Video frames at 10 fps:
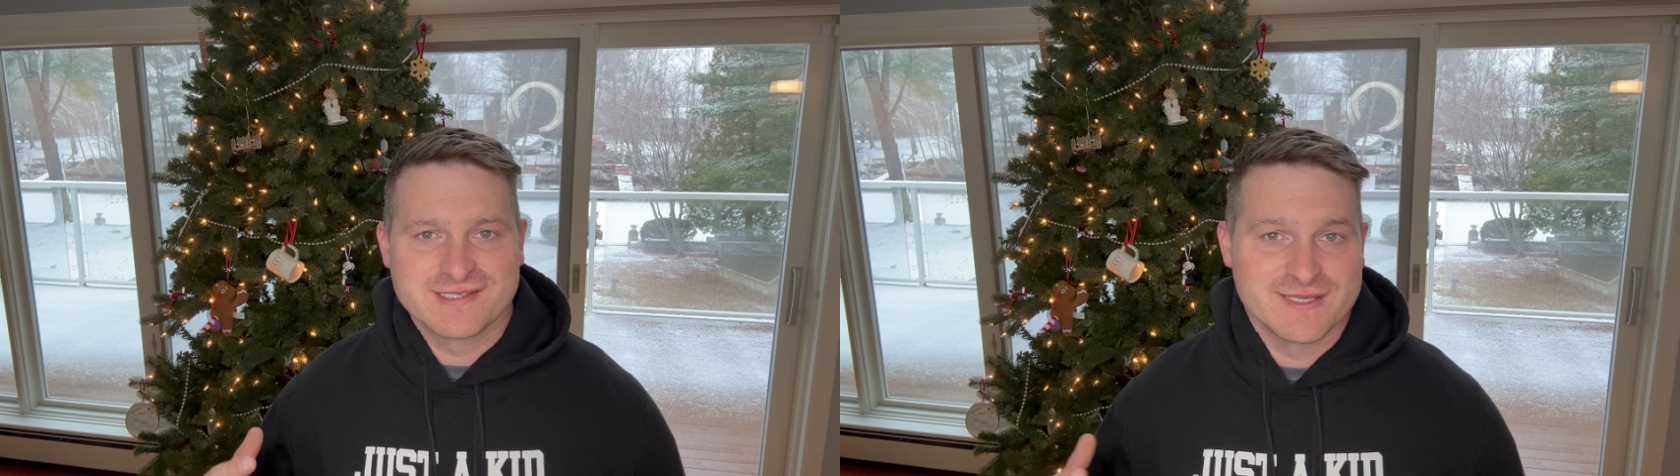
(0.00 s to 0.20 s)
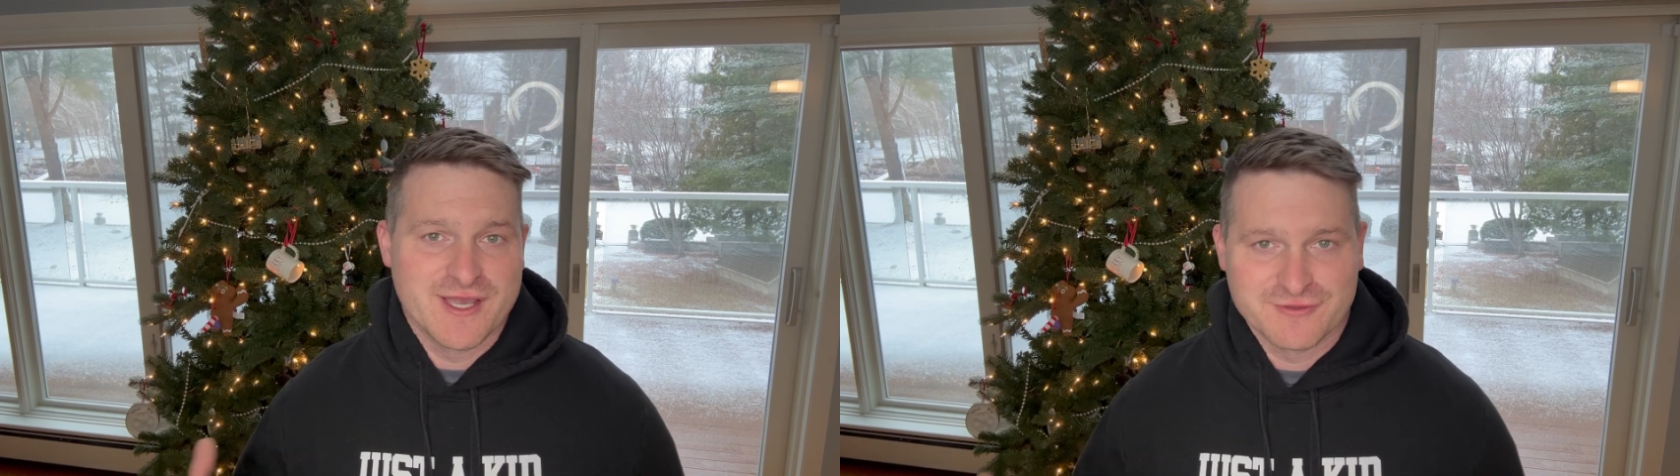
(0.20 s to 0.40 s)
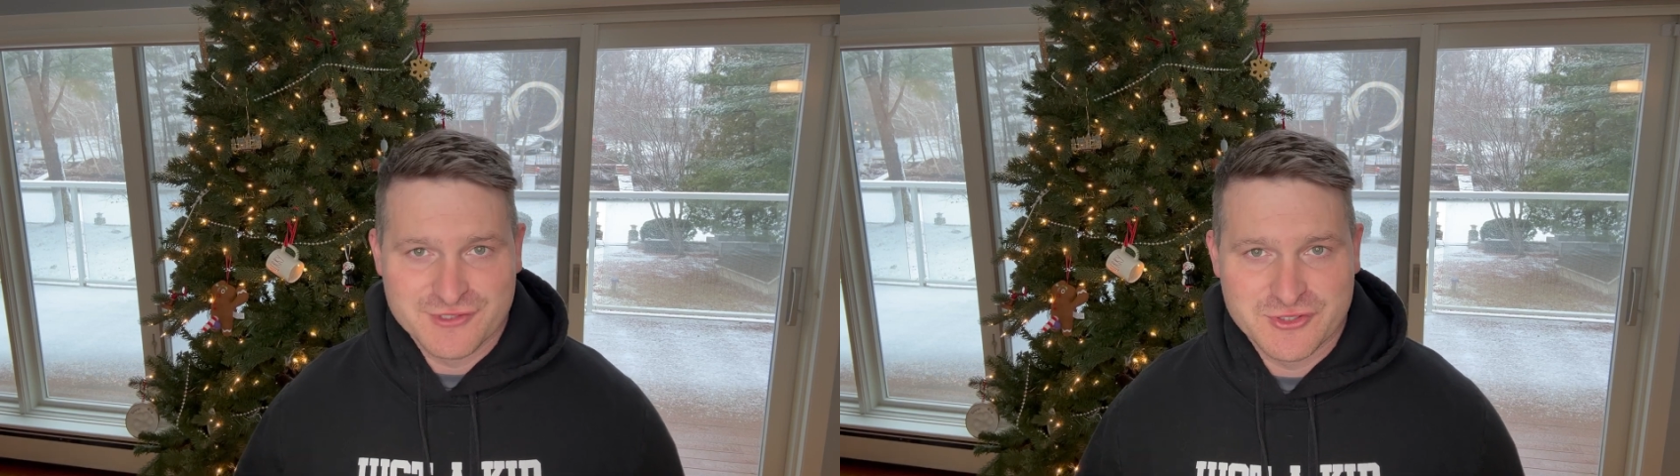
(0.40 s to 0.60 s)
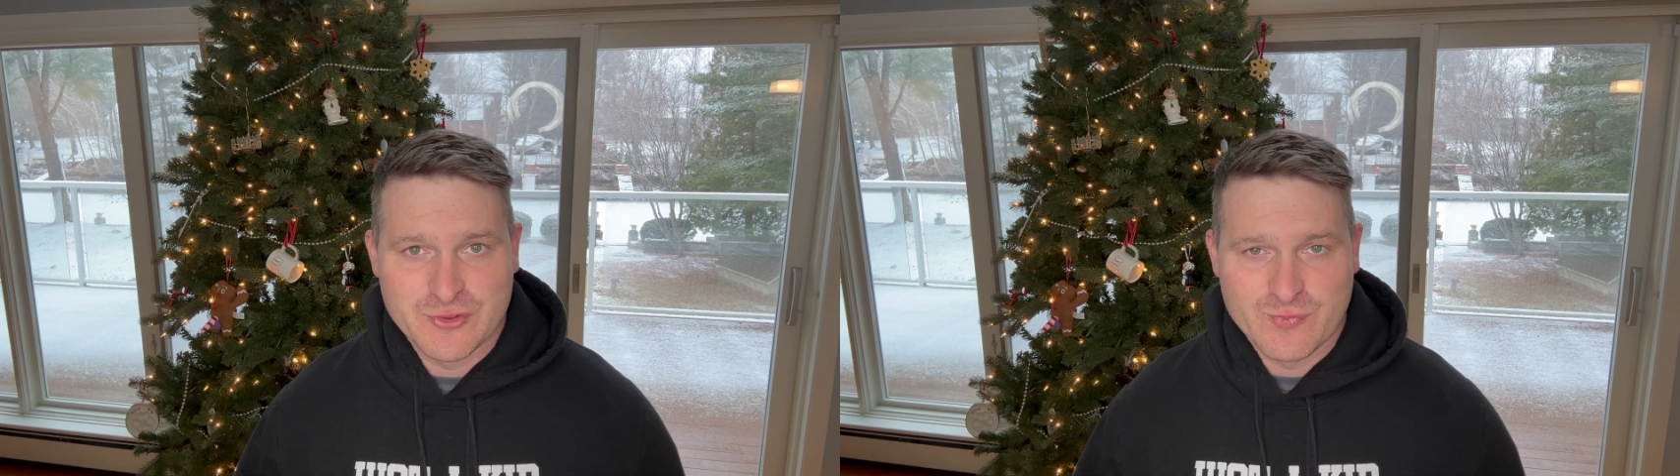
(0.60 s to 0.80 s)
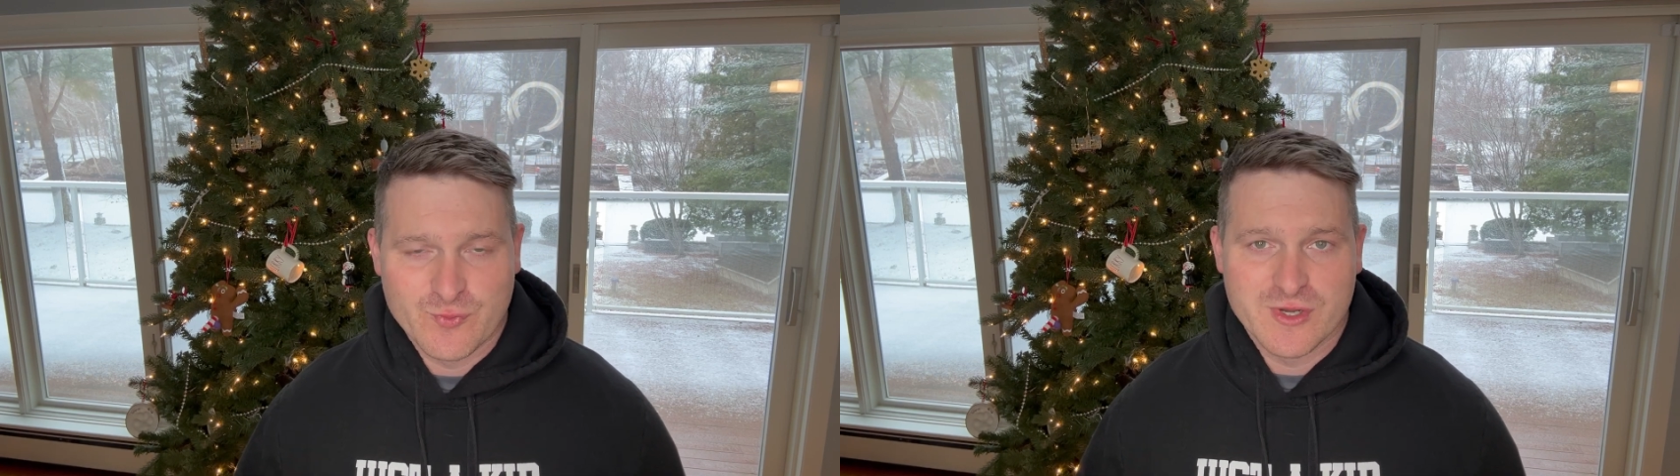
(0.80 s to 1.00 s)
tomato
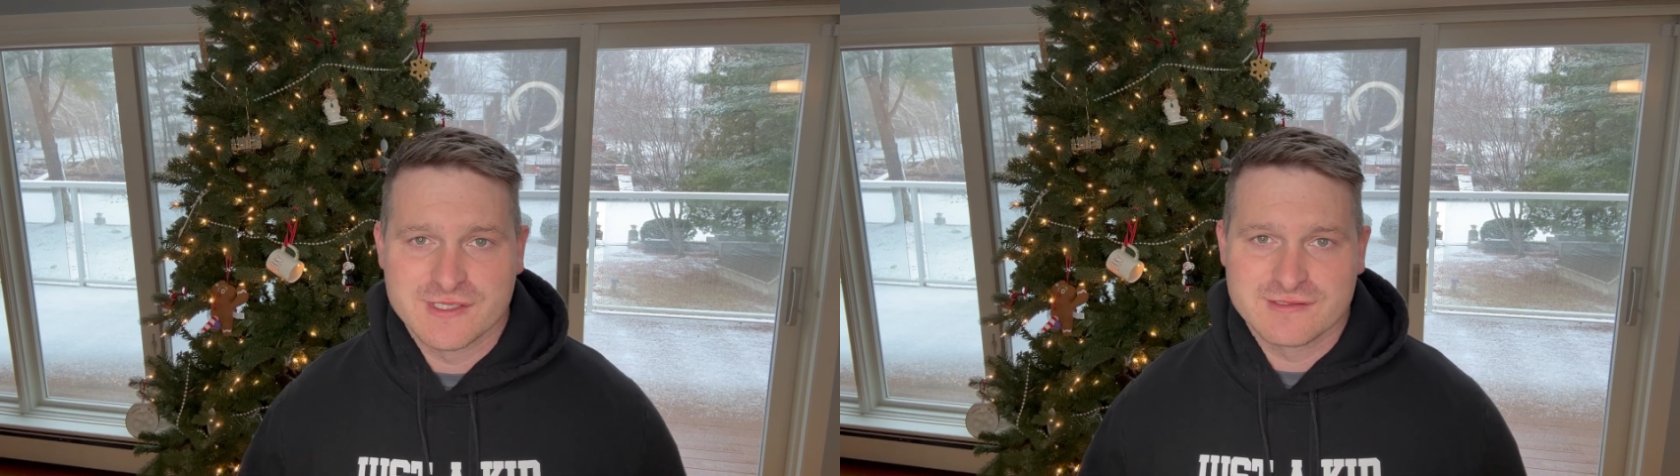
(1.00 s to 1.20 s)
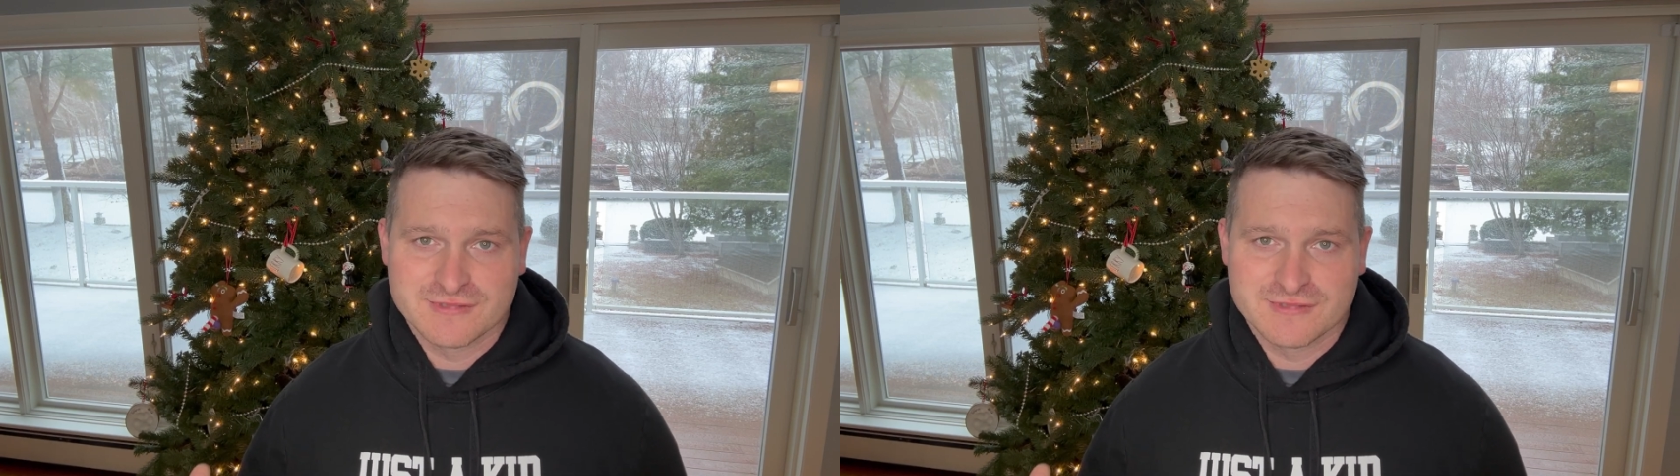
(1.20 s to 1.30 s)
soup was